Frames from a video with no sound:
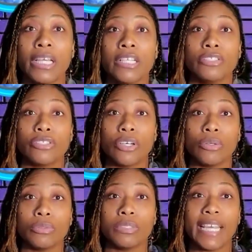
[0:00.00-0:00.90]

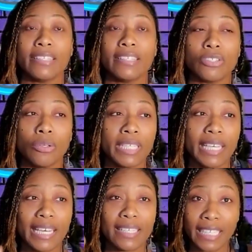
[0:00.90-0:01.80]
So take this only
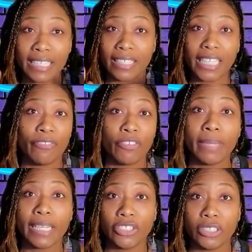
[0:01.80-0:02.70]
as, like you said,
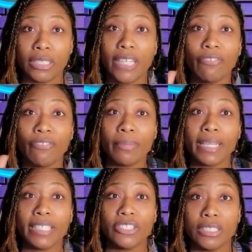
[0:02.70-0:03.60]
information.
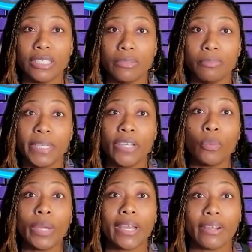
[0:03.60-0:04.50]
Information. Be
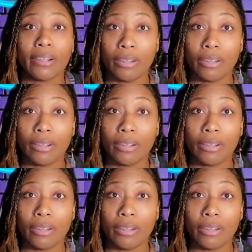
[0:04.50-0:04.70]
aware.